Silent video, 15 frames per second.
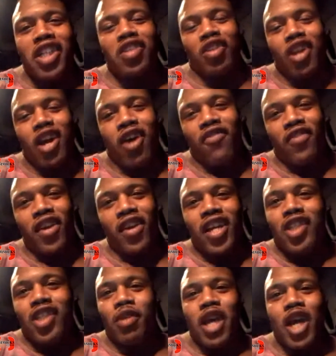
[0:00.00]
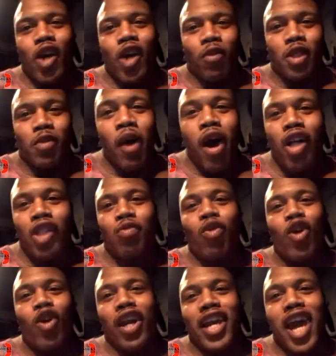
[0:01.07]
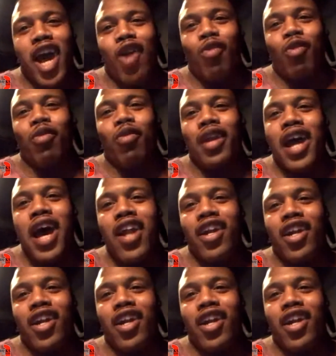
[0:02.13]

It's just enough to be held responsible and accountable, but not